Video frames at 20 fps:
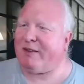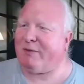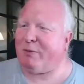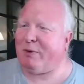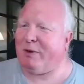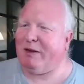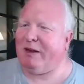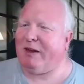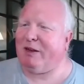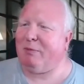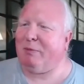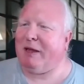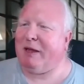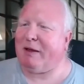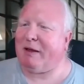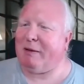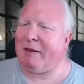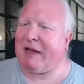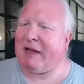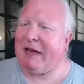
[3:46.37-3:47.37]
We need to
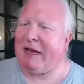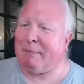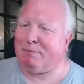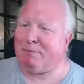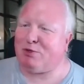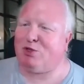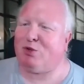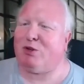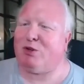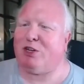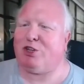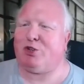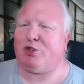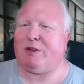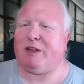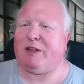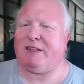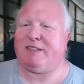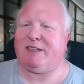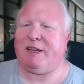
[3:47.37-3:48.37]
make absolutely sure
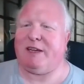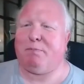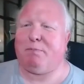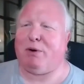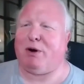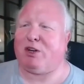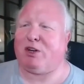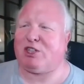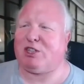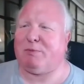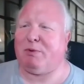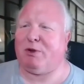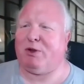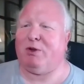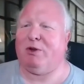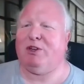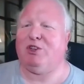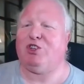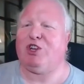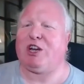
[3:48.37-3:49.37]
that it's impossible
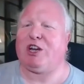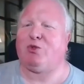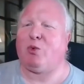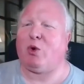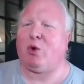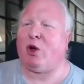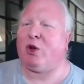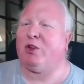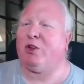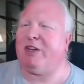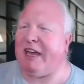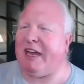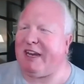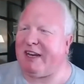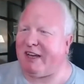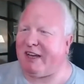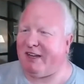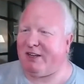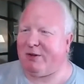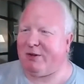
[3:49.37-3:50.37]
to inject wrong
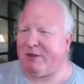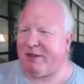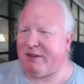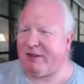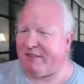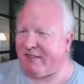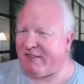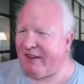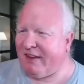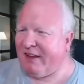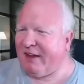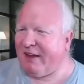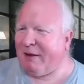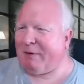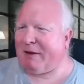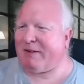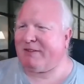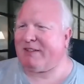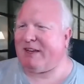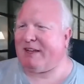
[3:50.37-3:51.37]
data into this,
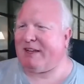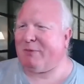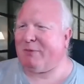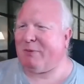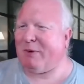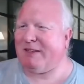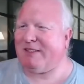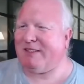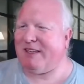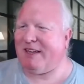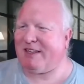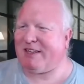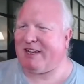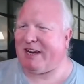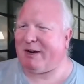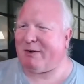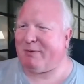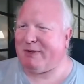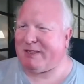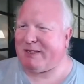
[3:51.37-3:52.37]
because otherwise the
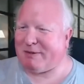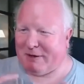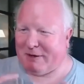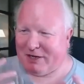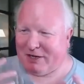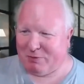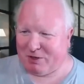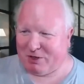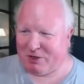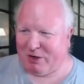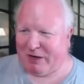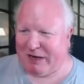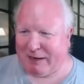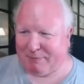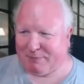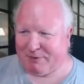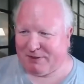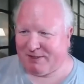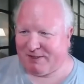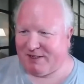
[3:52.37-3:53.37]
entire risk management
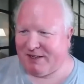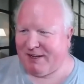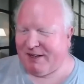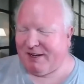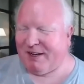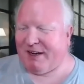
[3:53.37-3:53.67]
collapses.